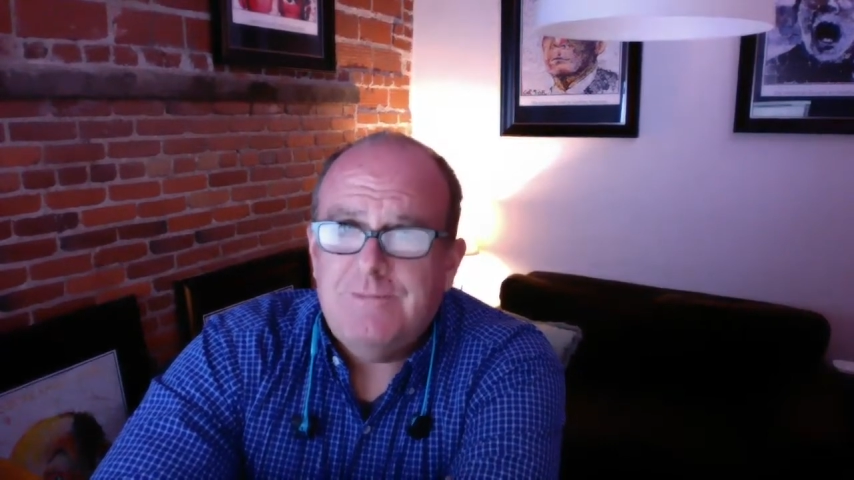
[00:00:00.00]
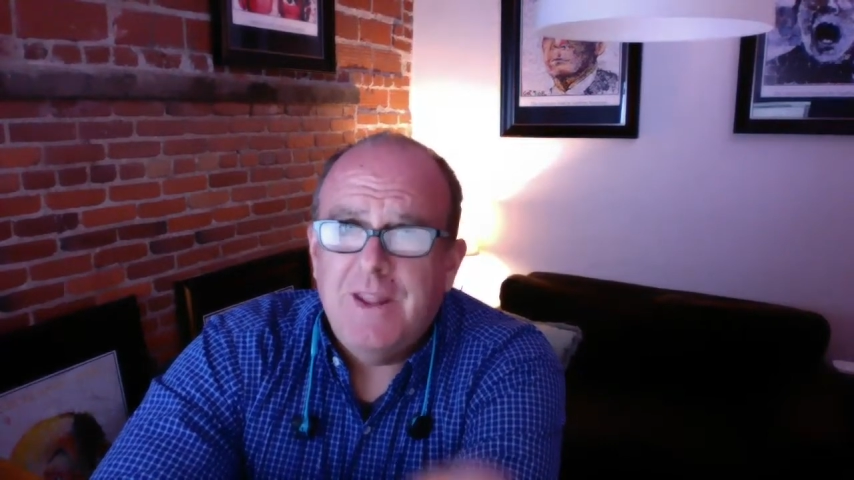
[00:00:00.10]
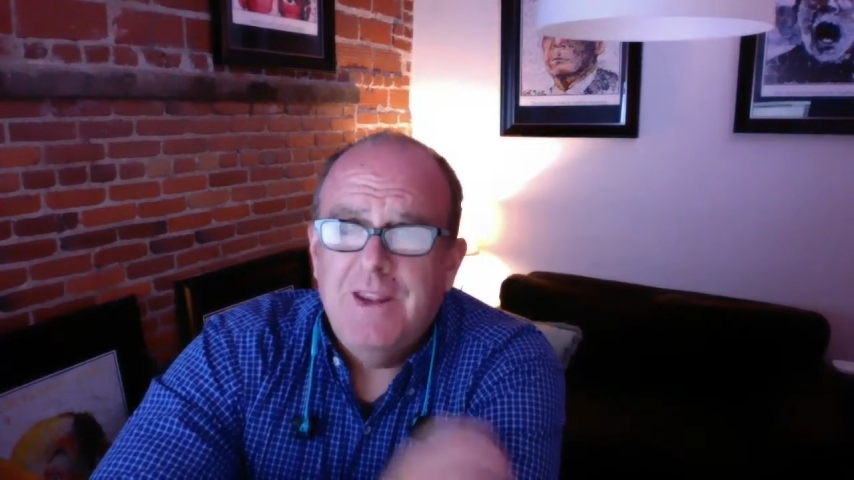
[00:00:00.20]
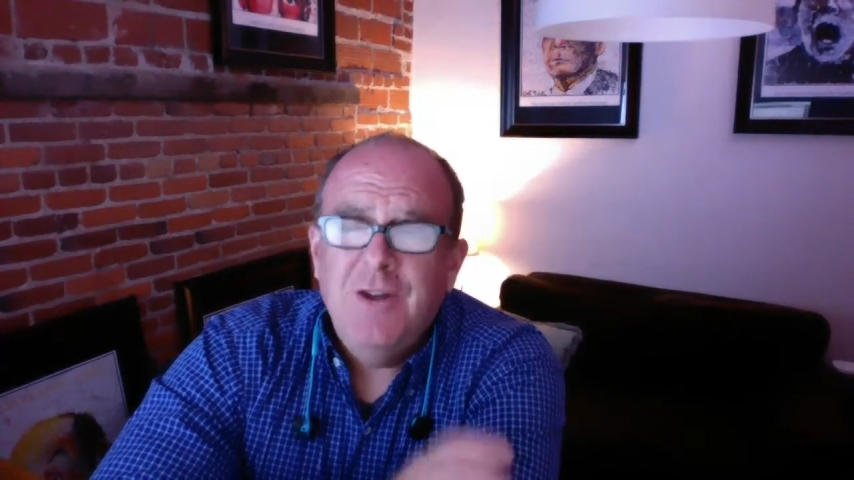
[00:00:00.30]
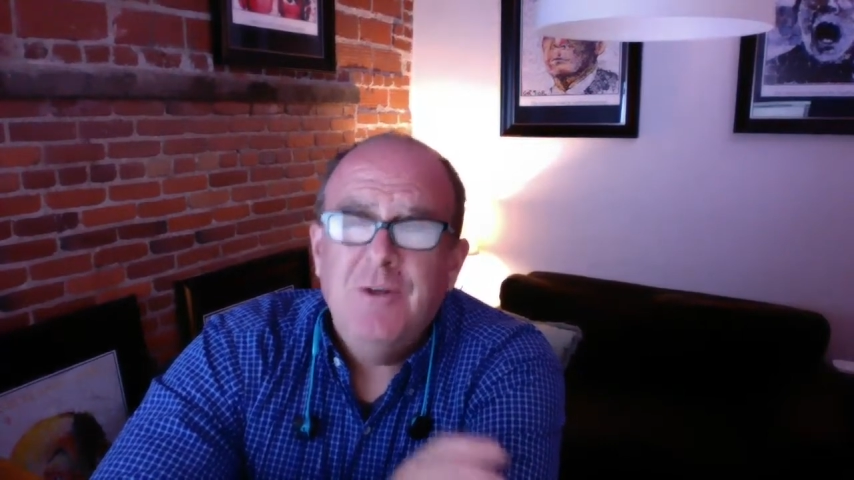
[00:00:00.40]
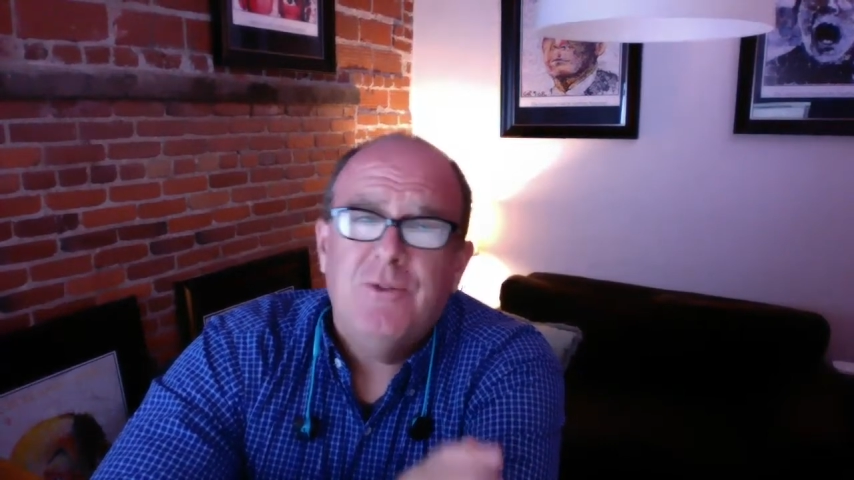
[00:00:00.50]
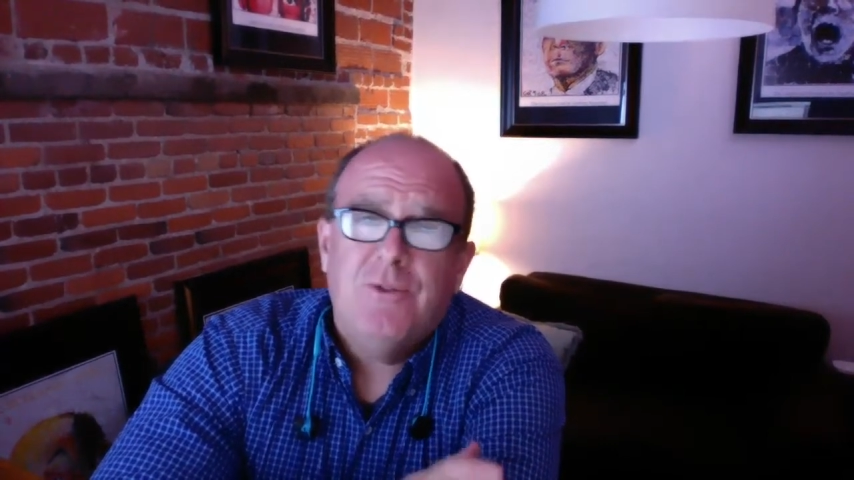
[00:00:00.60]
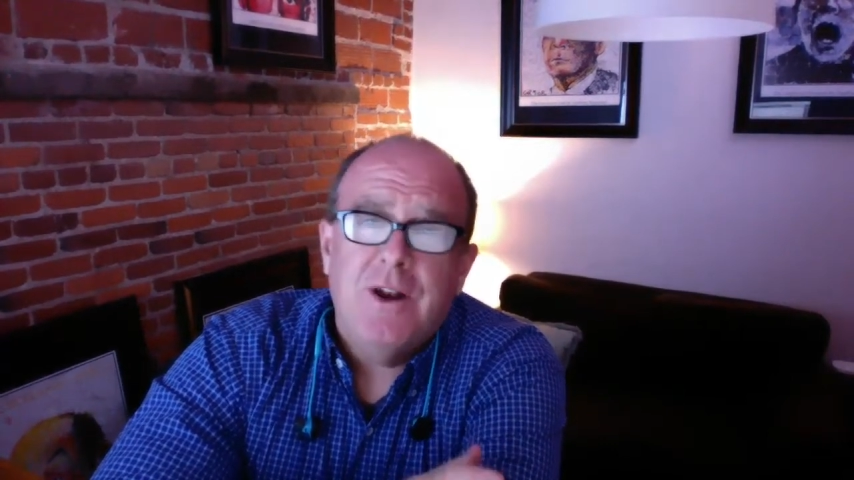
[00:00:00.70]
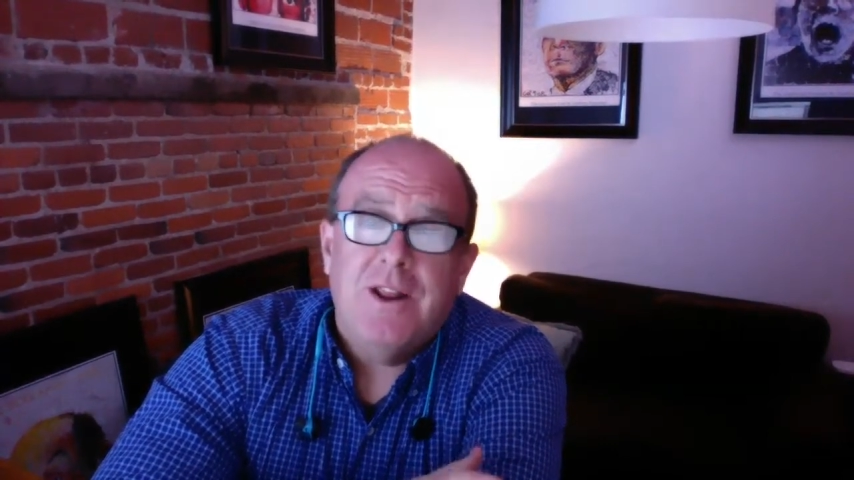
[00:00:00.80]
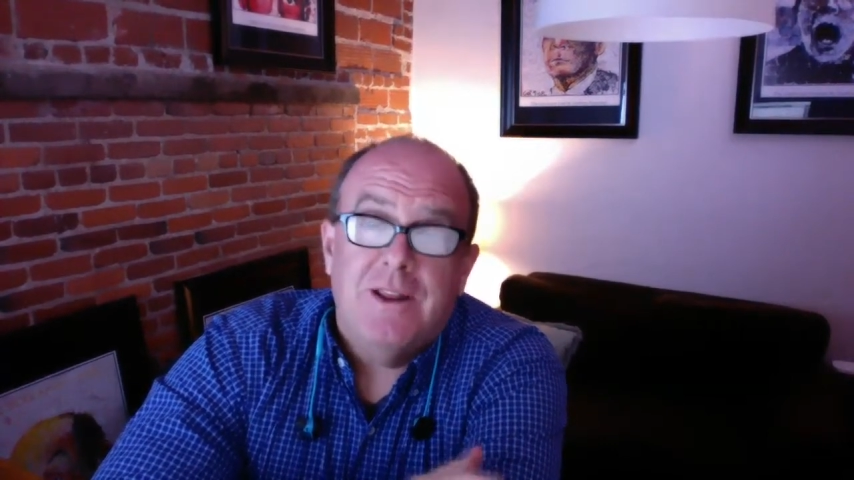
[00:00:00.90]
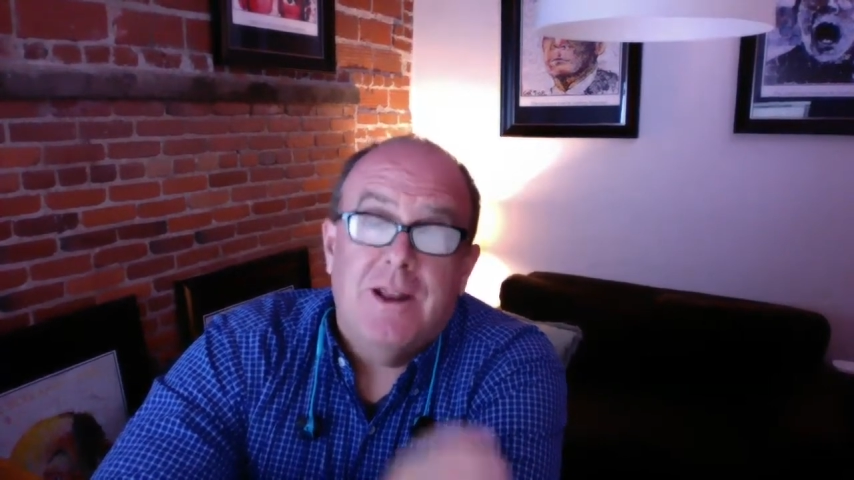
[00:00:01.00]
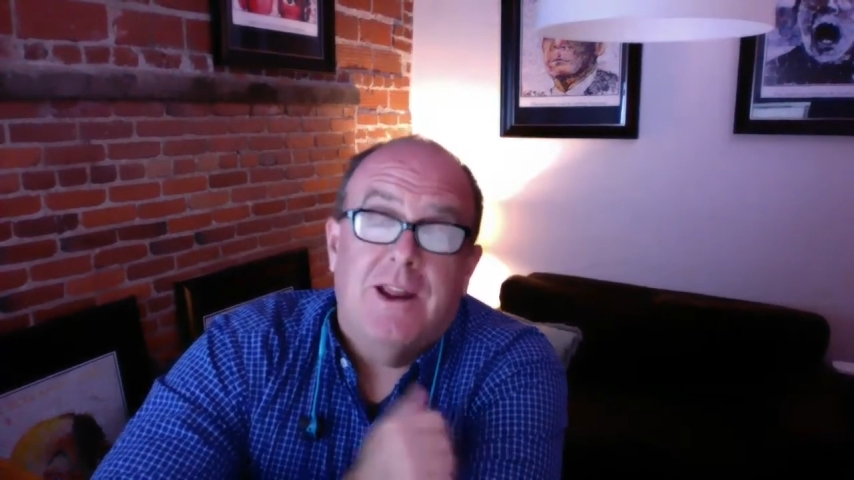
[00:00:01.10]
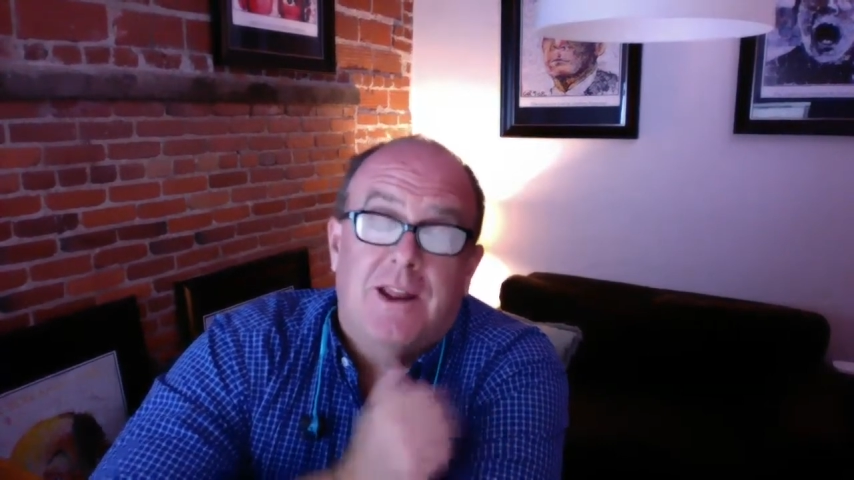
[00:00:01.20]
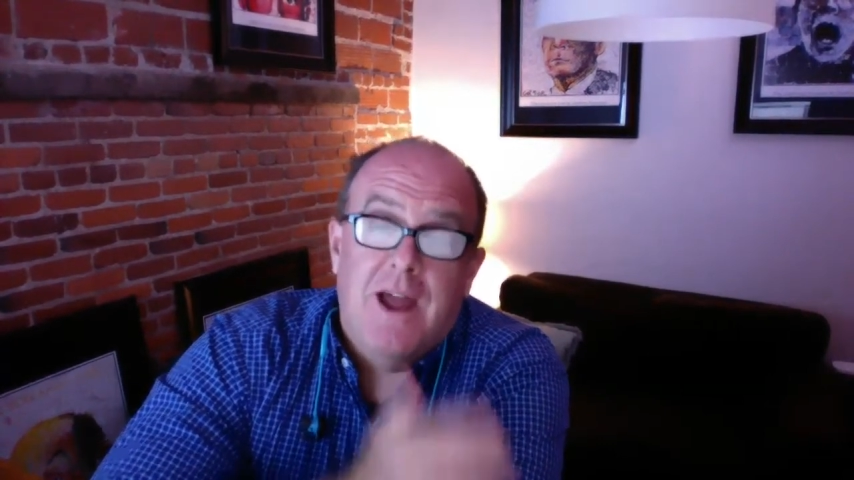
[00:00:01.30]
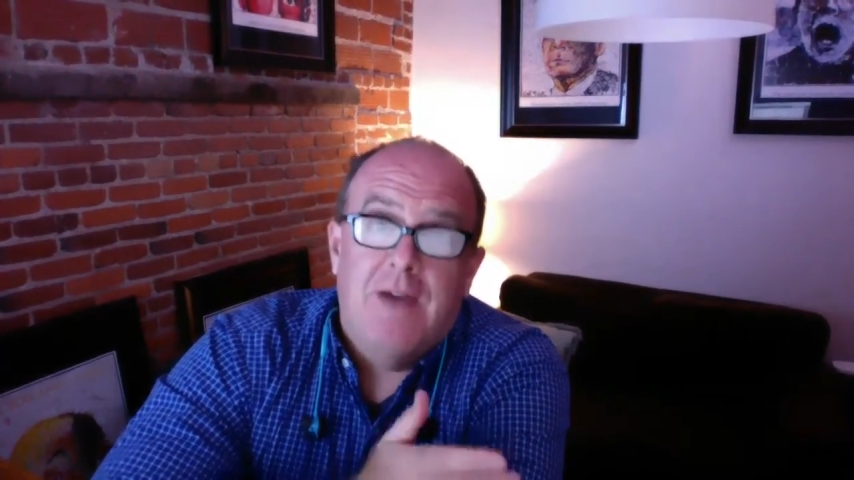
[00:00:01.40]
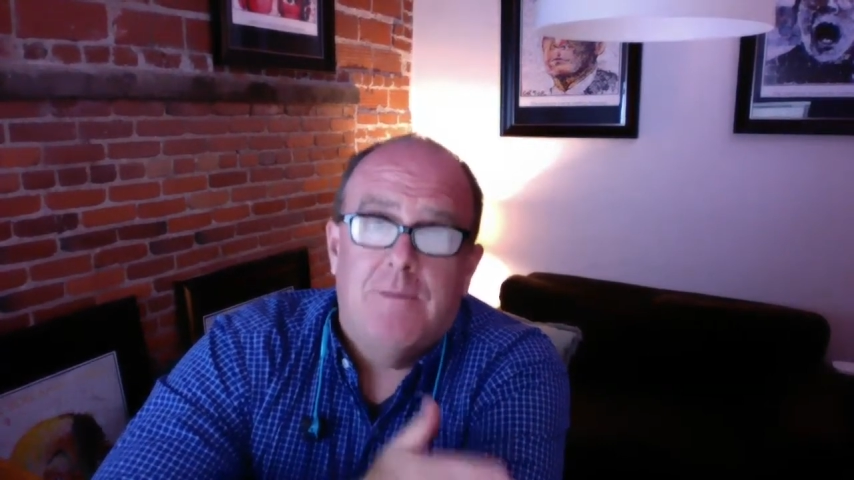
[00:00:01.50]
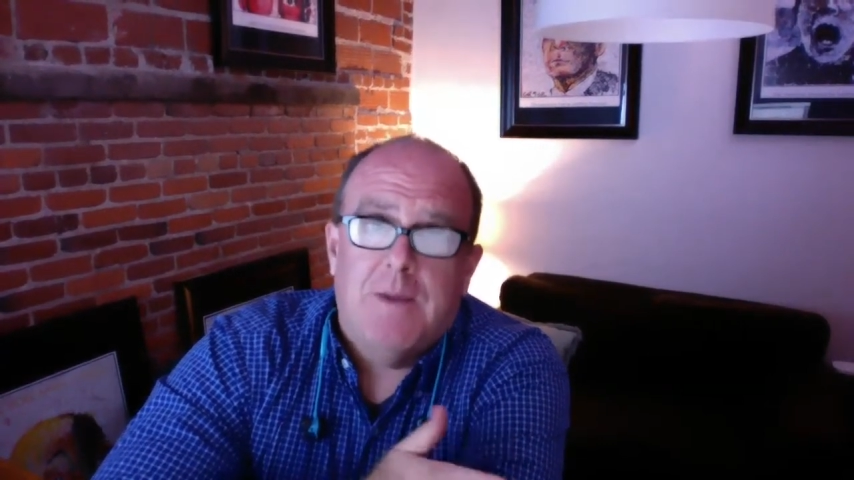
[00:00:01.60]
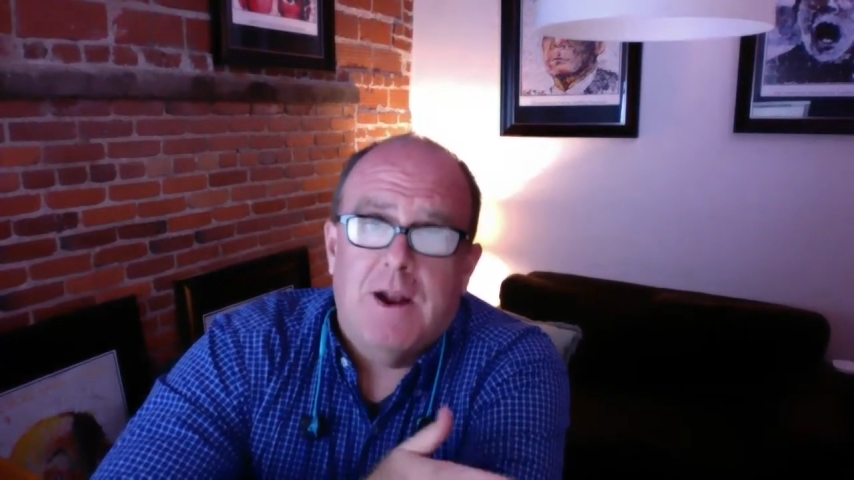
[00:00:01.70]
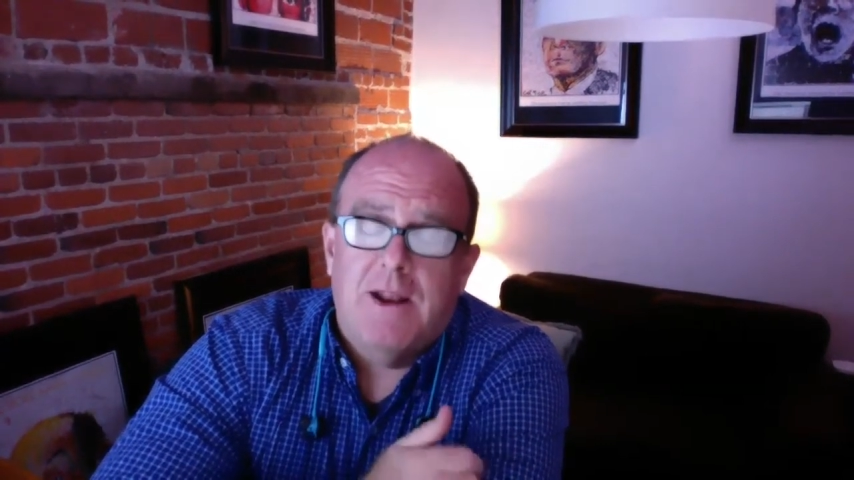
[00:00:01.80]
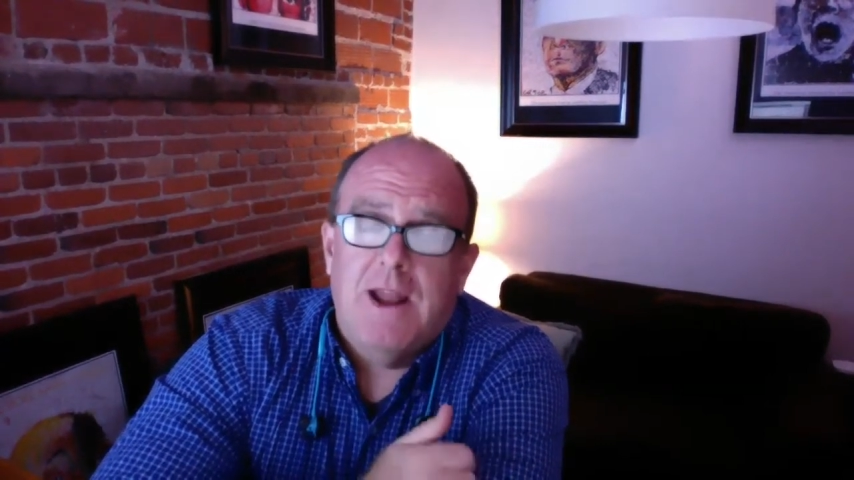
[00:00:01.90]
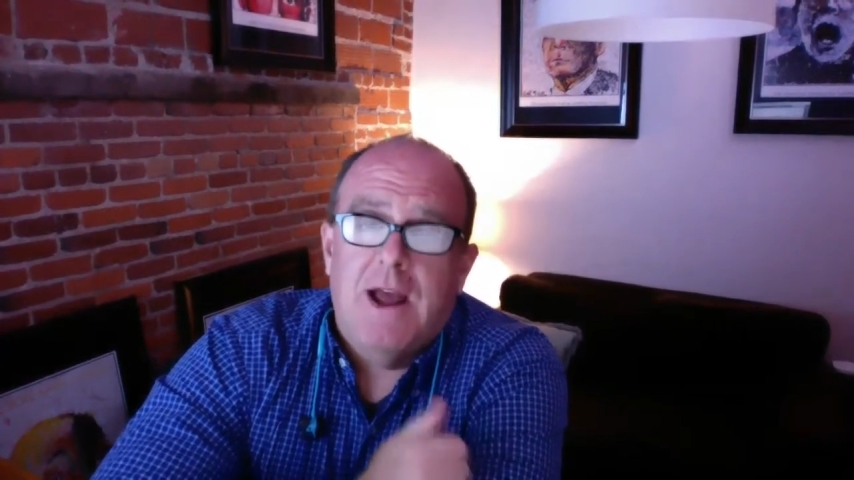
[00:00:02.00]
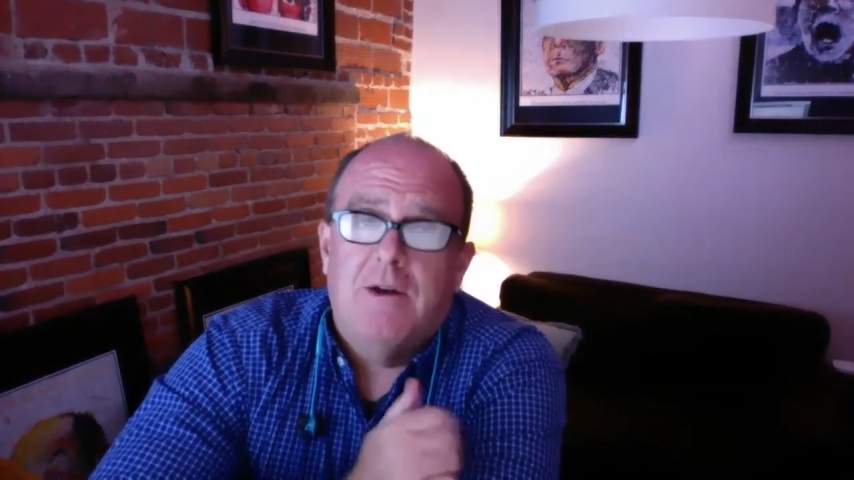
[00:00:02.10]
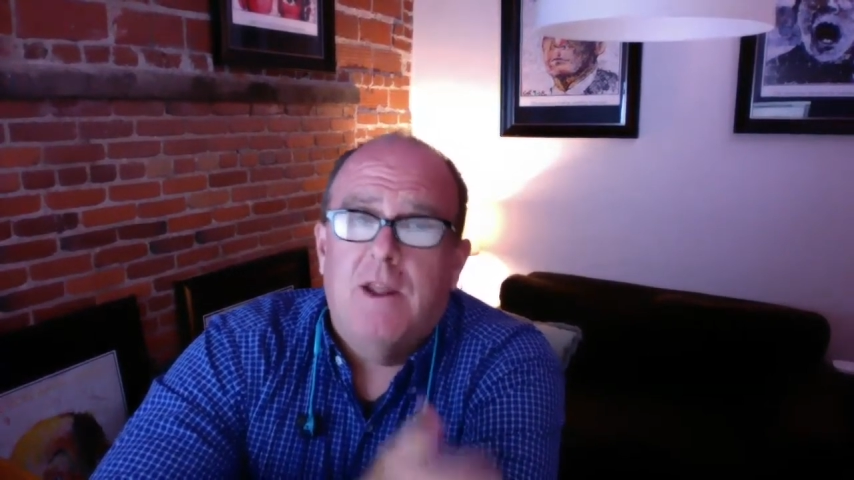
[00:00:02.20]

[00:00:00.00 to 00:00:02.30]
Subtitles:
You know, it's funny. I can laugh about it now,